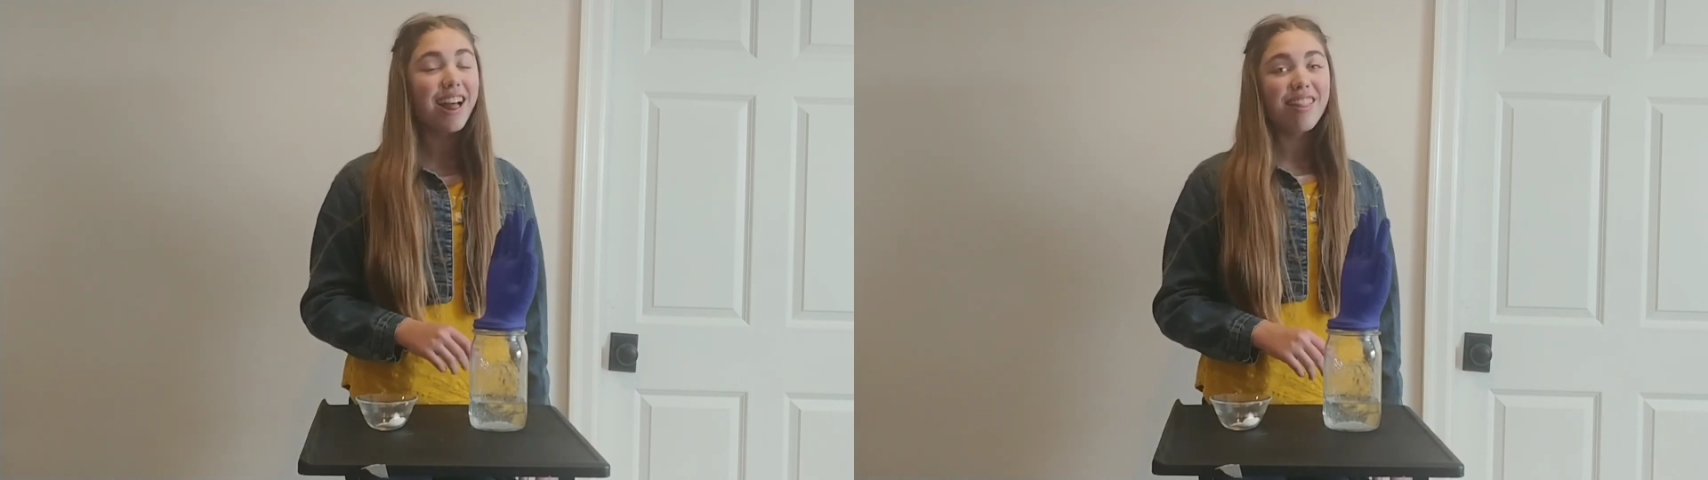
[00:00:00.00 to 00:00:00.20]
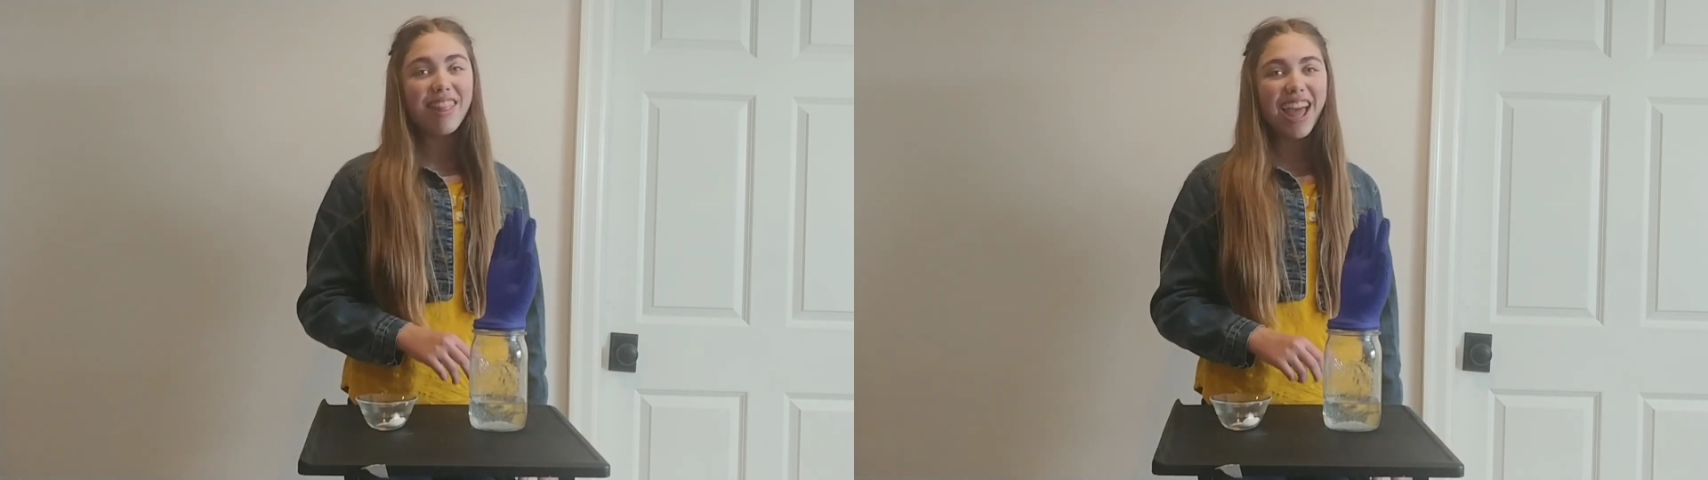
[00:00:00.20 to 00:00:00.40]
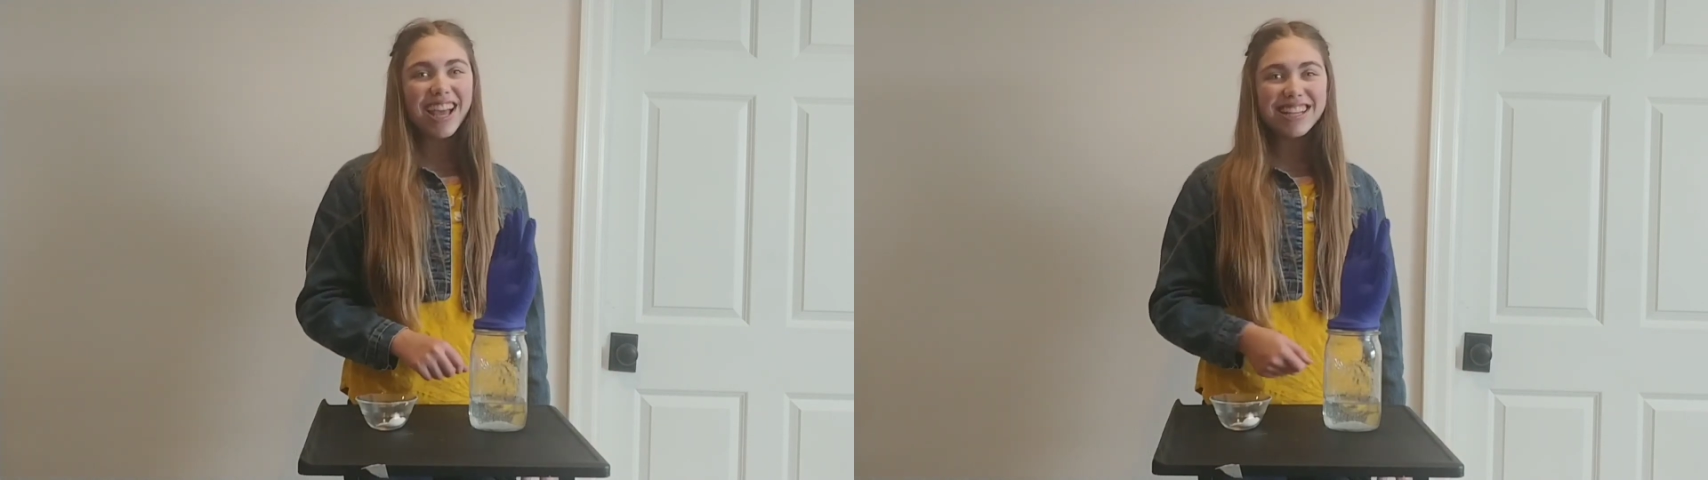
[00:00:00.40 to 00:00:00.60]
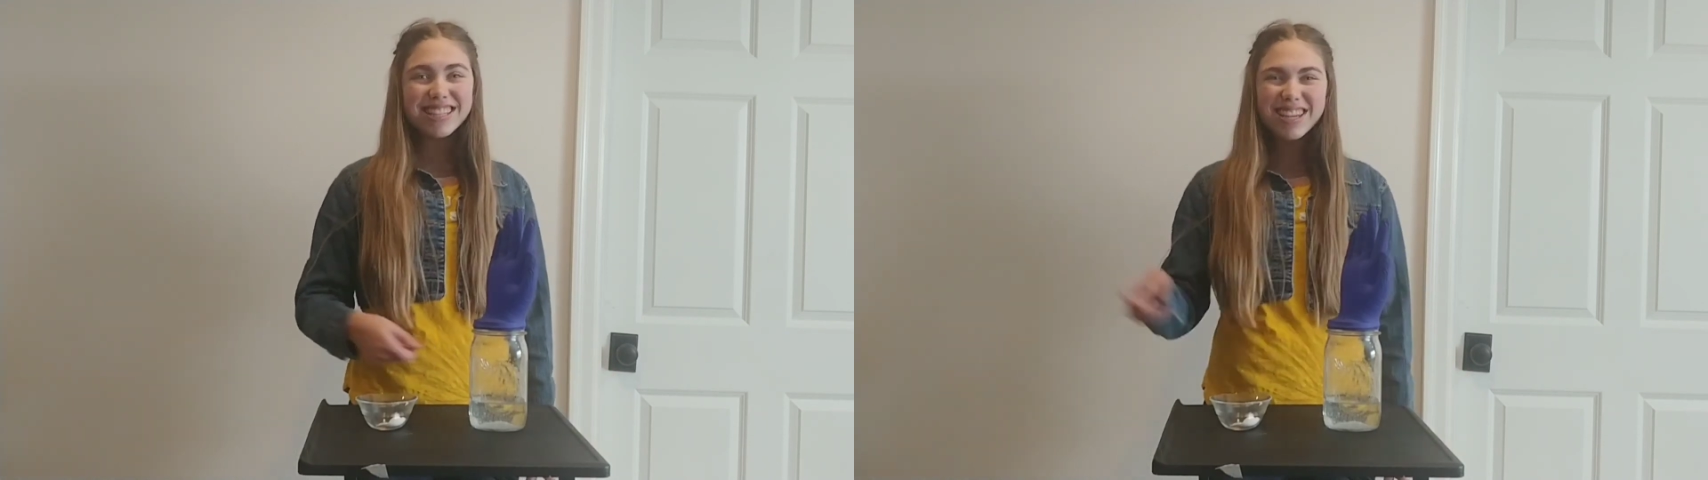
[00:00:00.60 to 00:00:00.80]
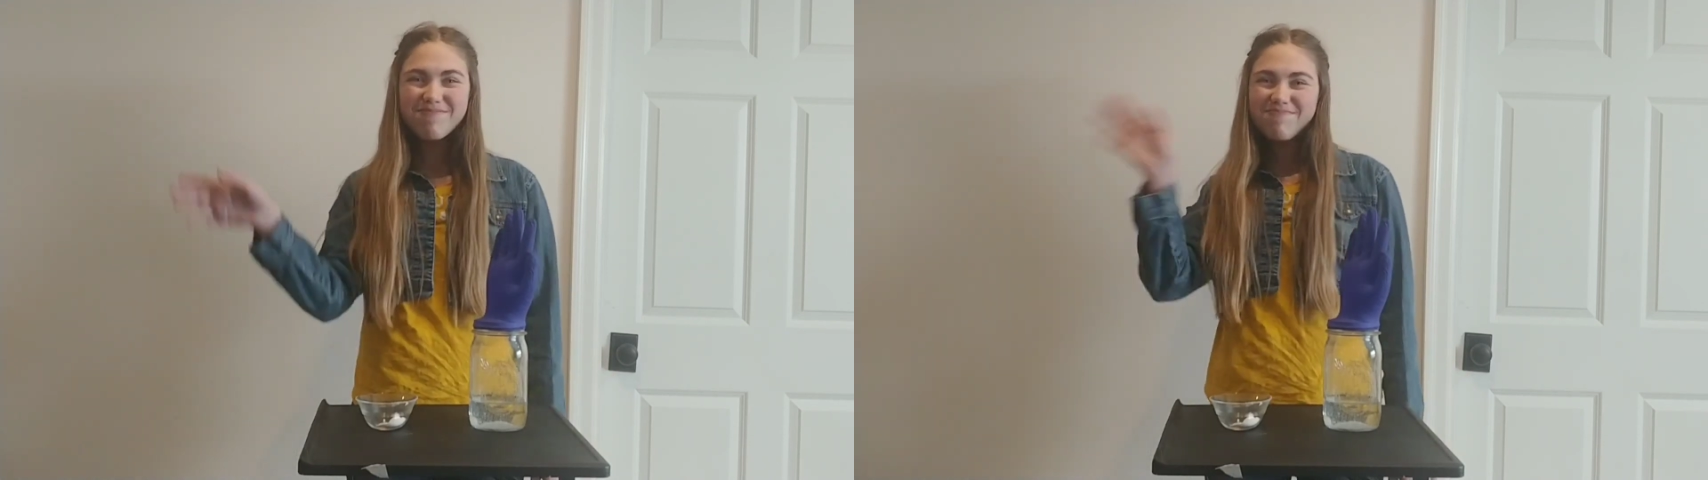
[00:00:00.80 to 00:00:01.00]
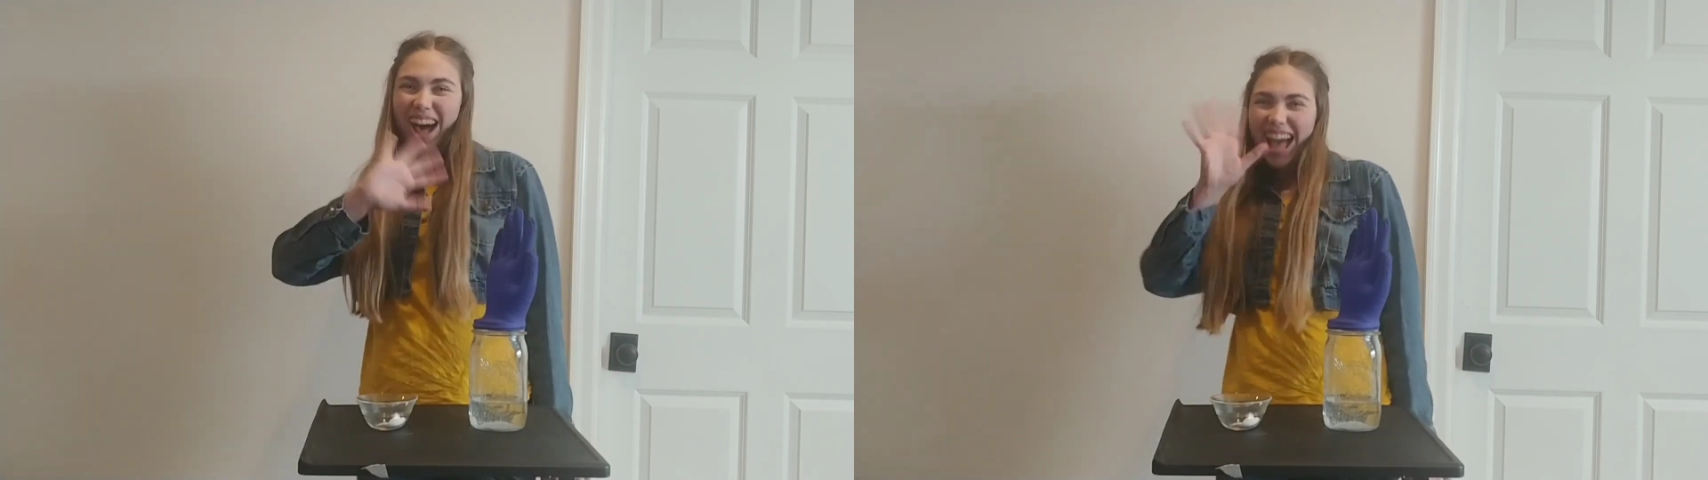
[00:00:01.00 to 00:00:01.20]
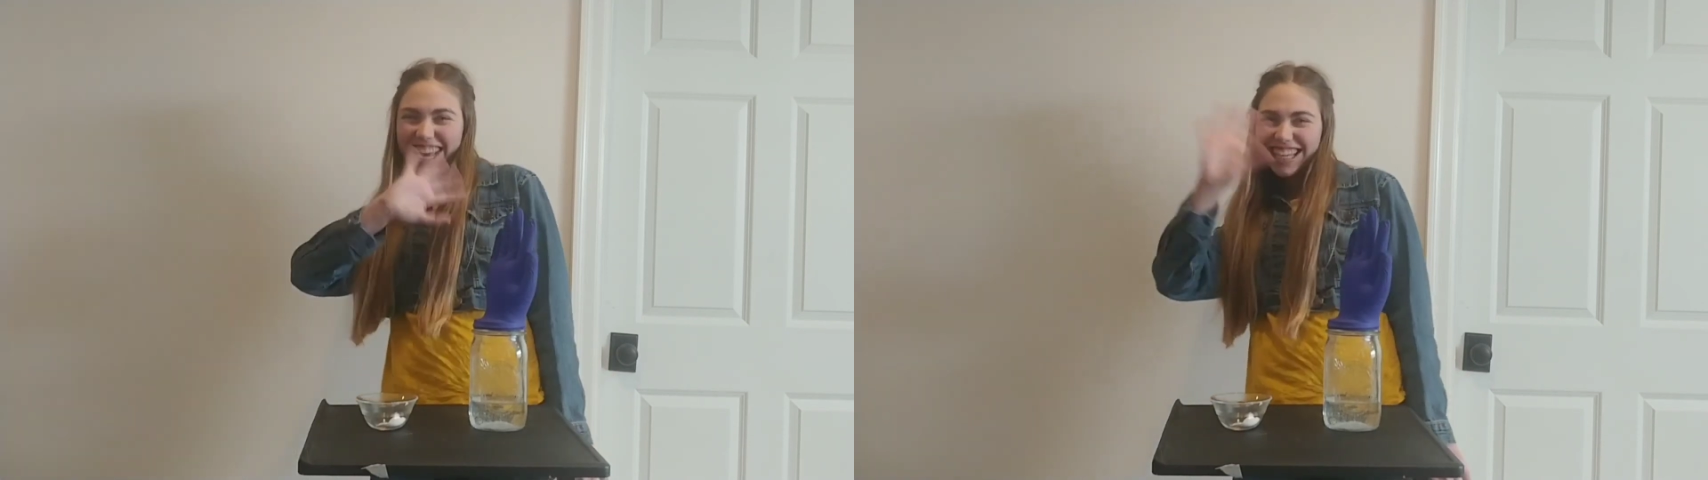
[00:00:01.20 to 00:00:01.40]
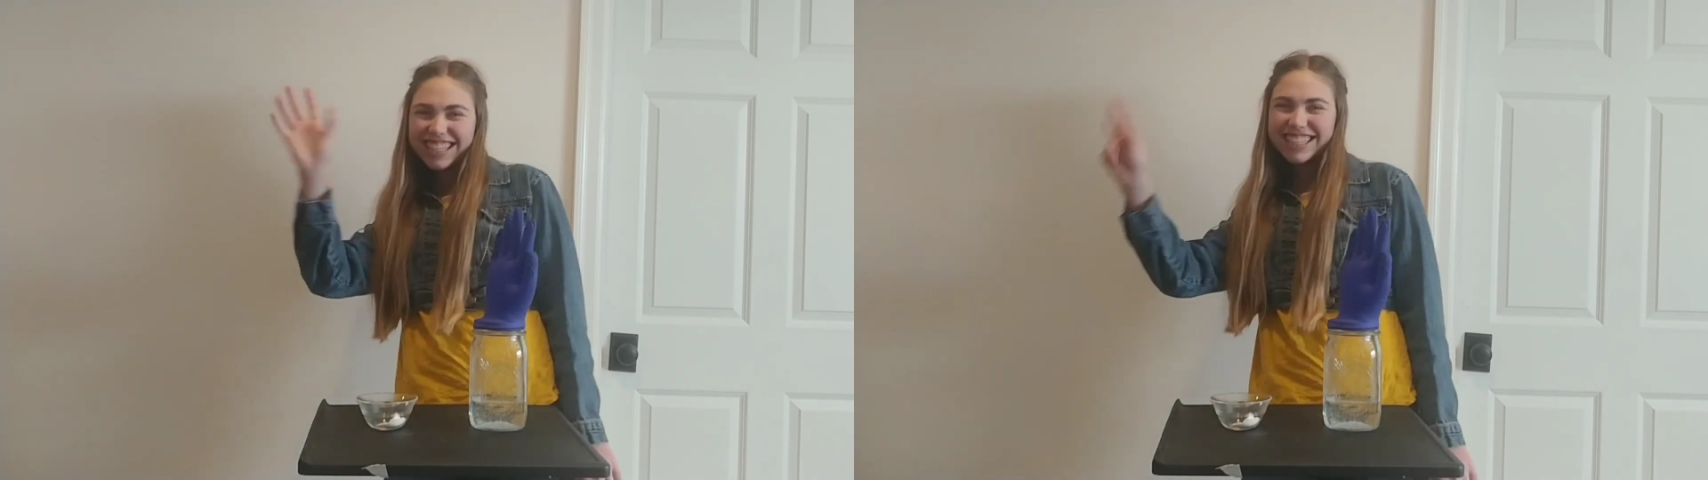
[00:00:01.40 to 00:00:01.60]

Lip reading: Thanks, bye!